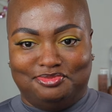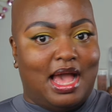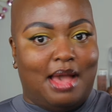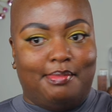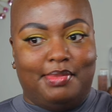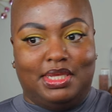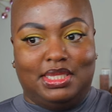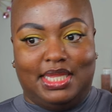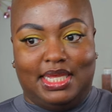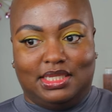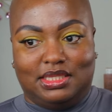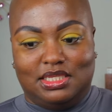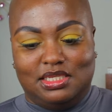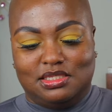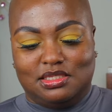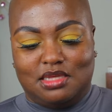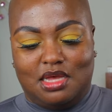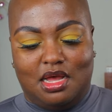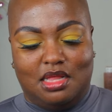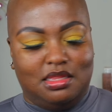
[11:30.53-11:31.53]
I mean, like,
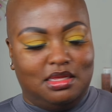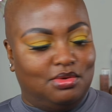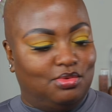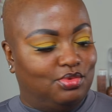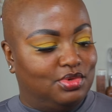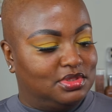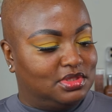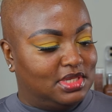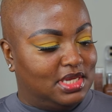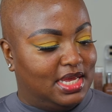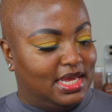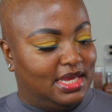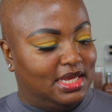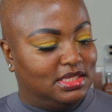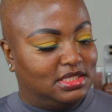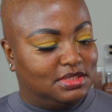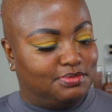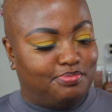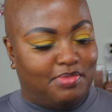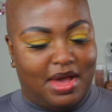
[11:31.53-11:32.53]
this color was a
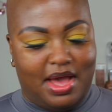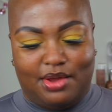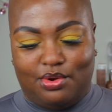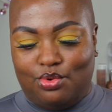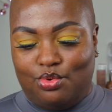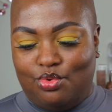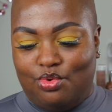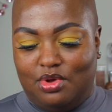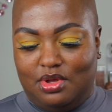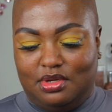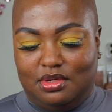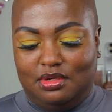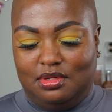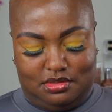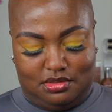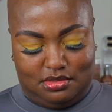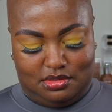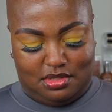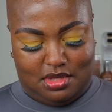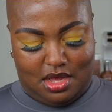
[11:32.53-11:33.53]
spot on
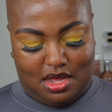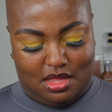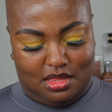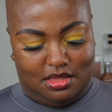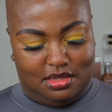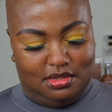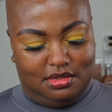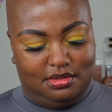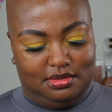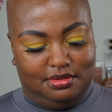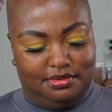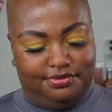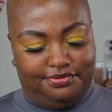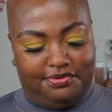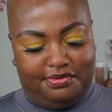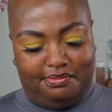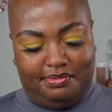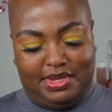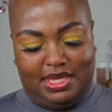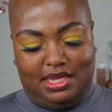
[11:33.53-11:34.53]
color
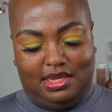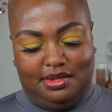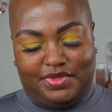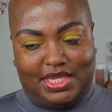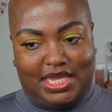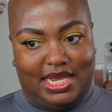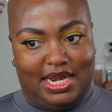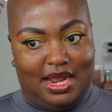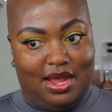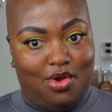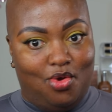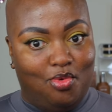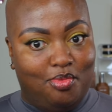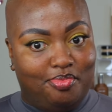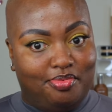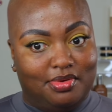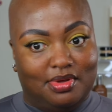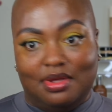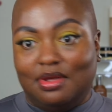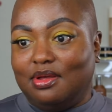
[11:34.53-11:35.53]
for me, and I hope
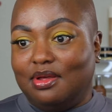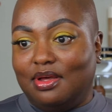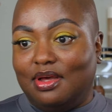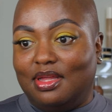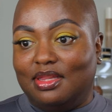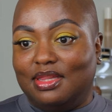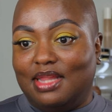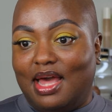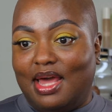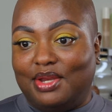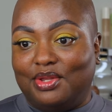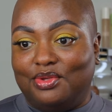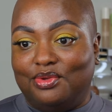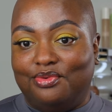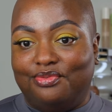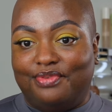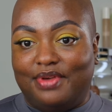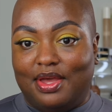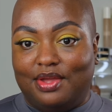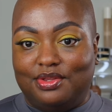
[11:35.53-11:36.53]
a lot of you
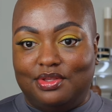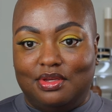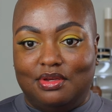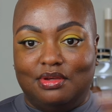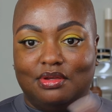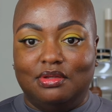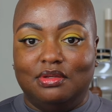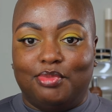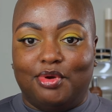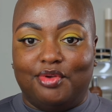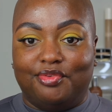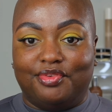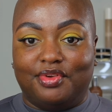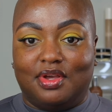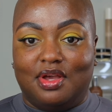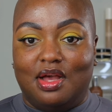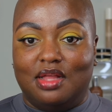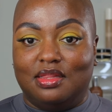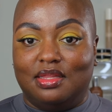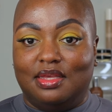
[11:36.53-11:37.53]
found your perfect
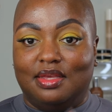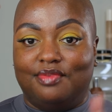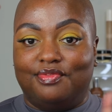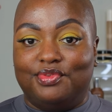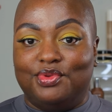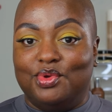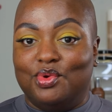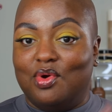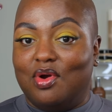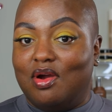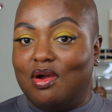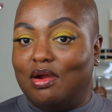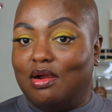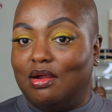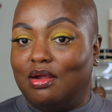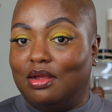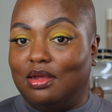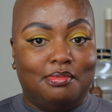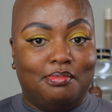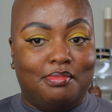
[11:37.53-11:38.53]
color. If you
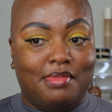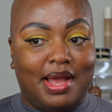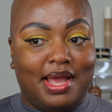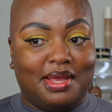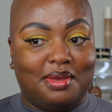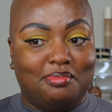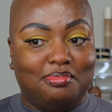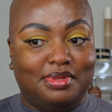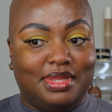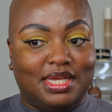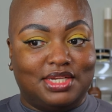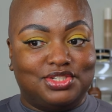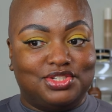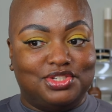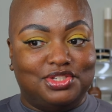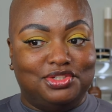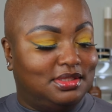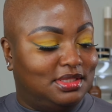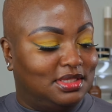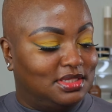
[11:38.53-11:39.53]
are my
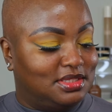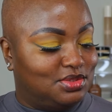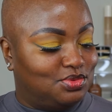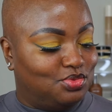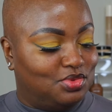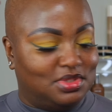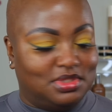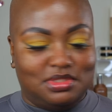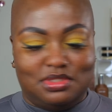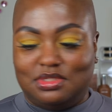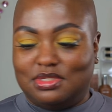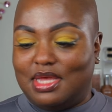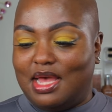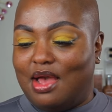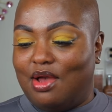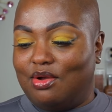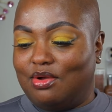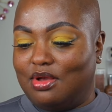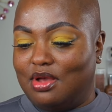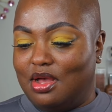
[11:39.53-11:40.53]
complexion, this was
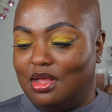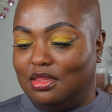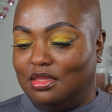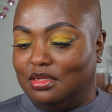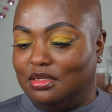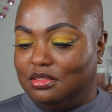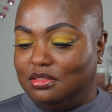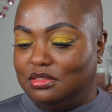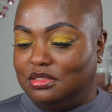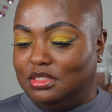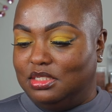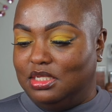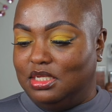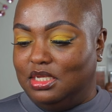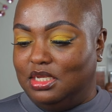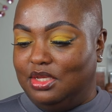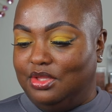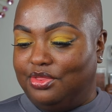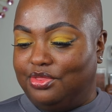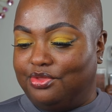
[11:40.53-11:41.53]
our color,
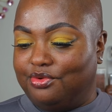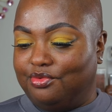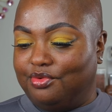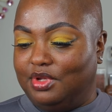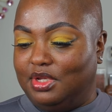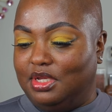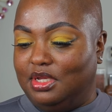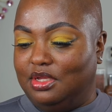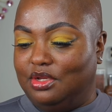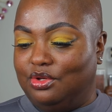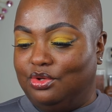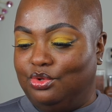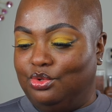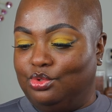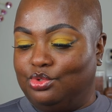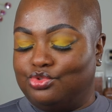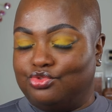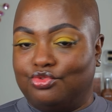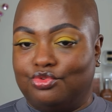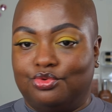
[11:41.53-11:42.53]
D3
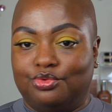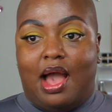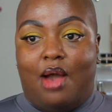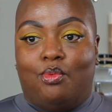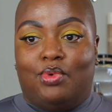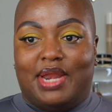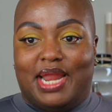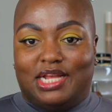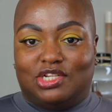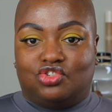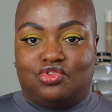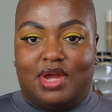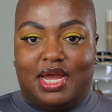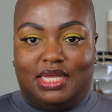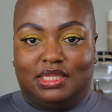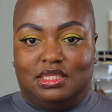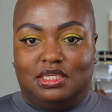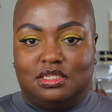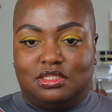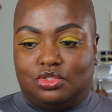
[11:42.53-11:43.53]
Neutral. When I
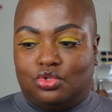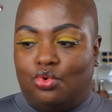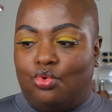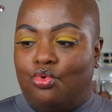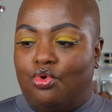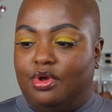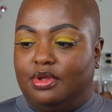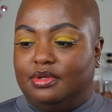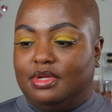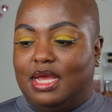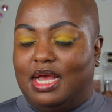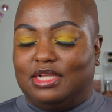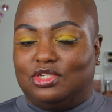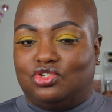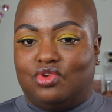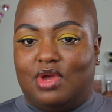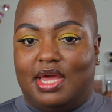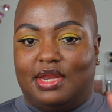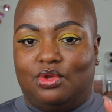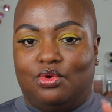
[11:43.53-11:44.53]
tried this on, I
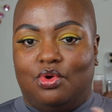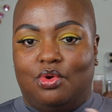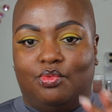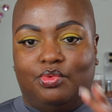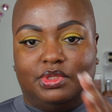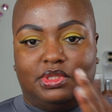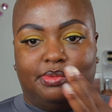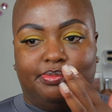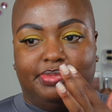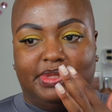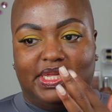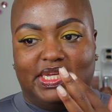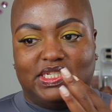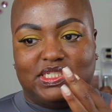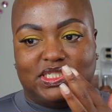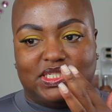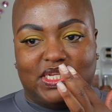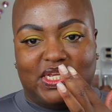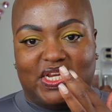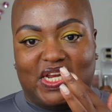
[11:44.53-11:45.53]
tried it on with the
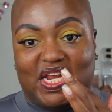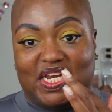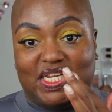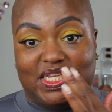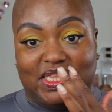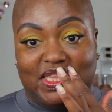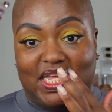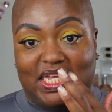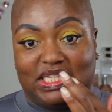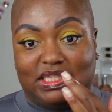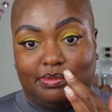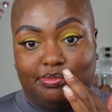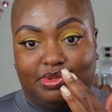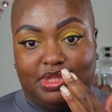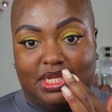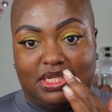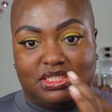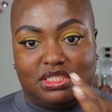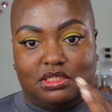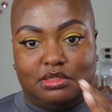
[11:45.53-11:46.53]
blush, and I didn't like the
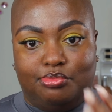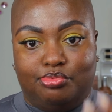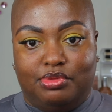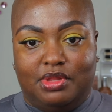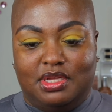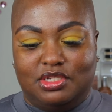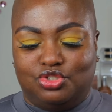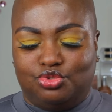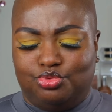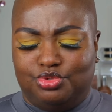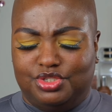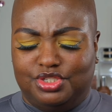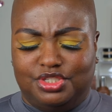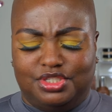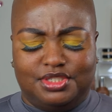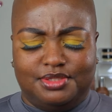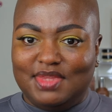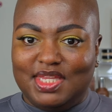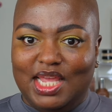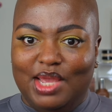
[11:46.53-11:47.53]
blush. The blush
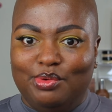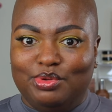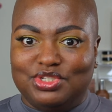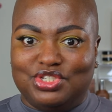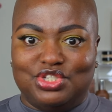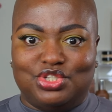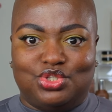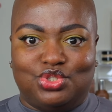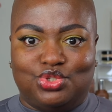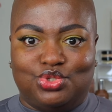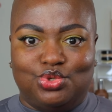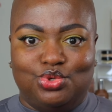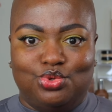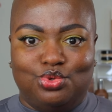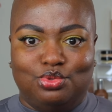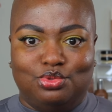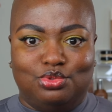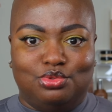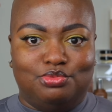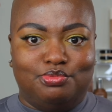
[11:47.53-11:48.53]
was, it was just
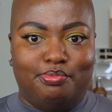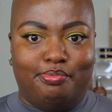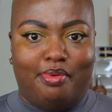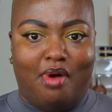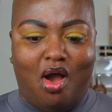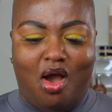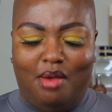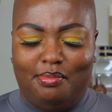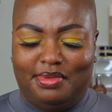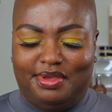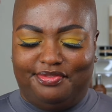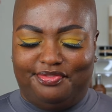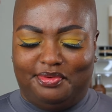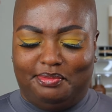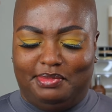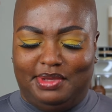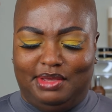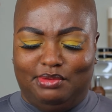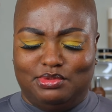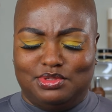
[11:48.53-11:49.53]
too balmy for
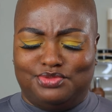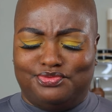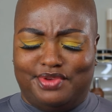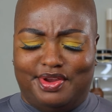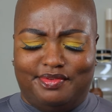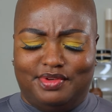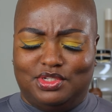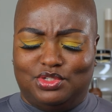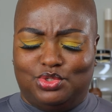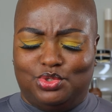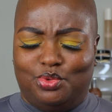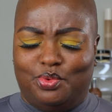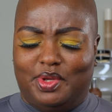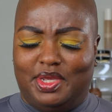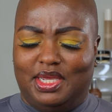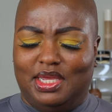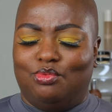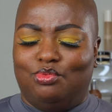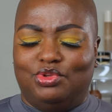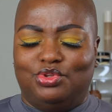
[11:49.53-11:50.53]
me. It was very
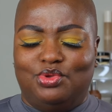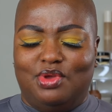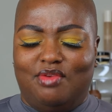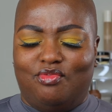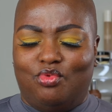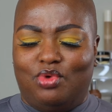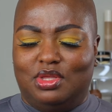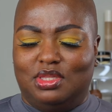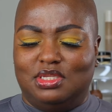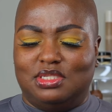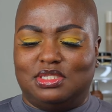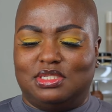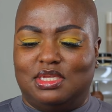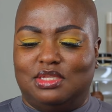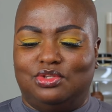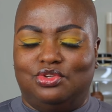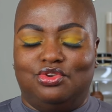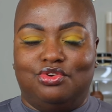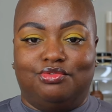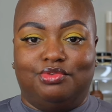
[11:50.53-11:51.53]
dewy. When you have oily skin,
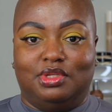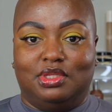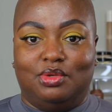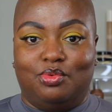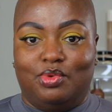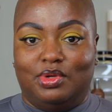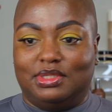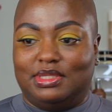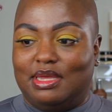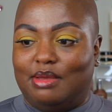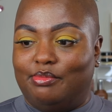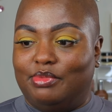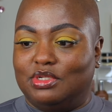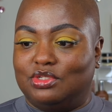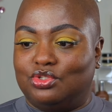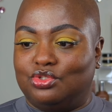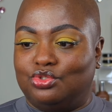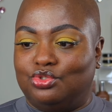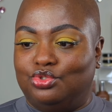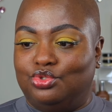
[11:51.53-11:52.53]
you don't really want that
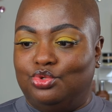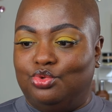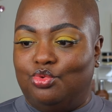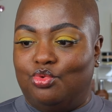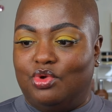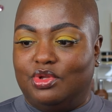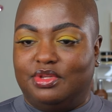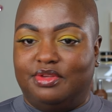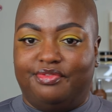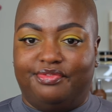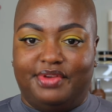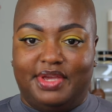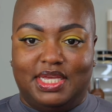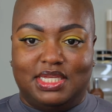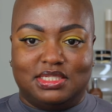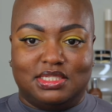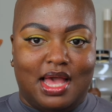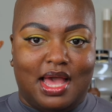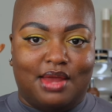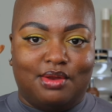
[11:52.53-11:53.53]
much dew on your
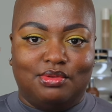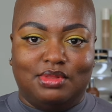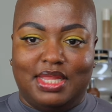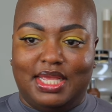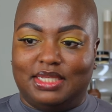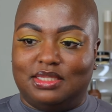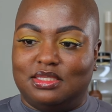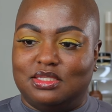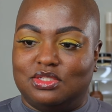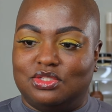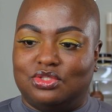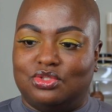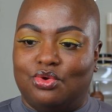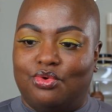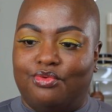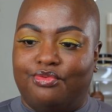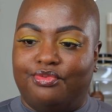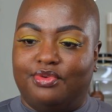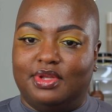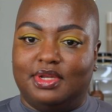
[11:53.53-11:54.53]
face. I don't like this
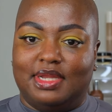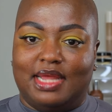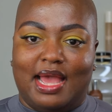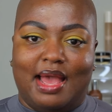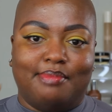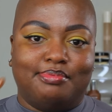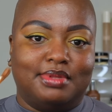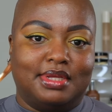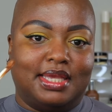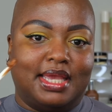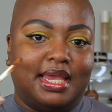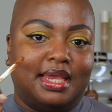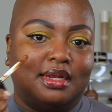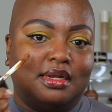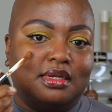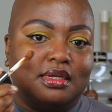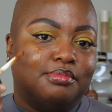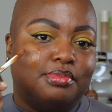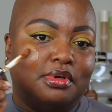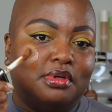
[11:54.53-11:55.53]
doe foot
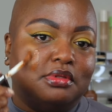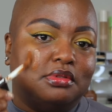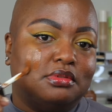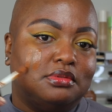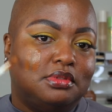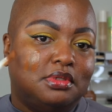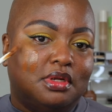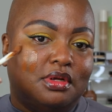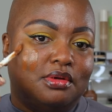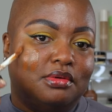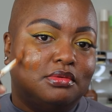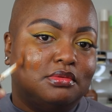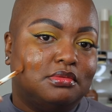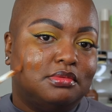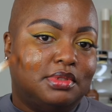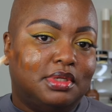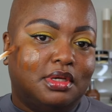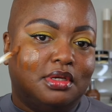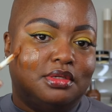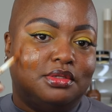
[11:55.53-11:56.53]
applicator, but you know,
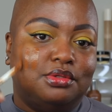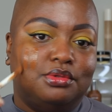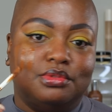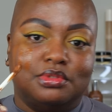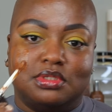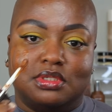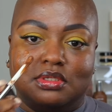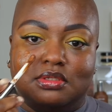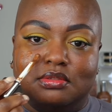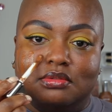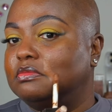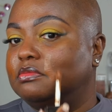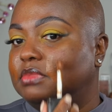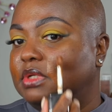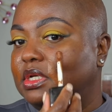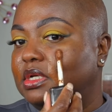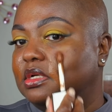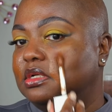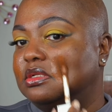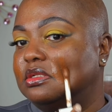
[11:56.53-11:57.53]
we're gonna use it
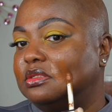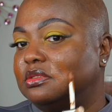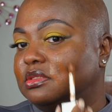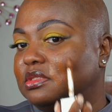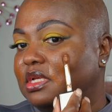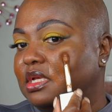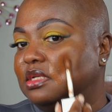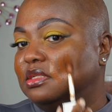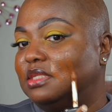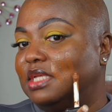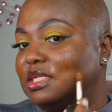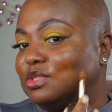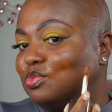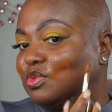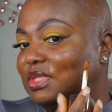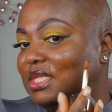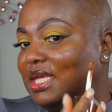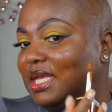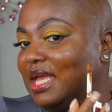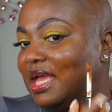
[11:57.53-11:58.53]
because that's
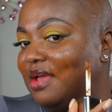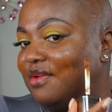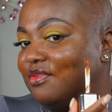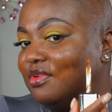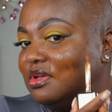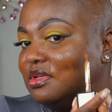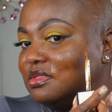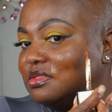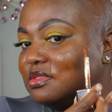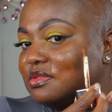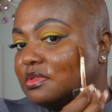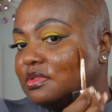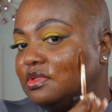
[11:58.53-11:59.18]
what they gave us.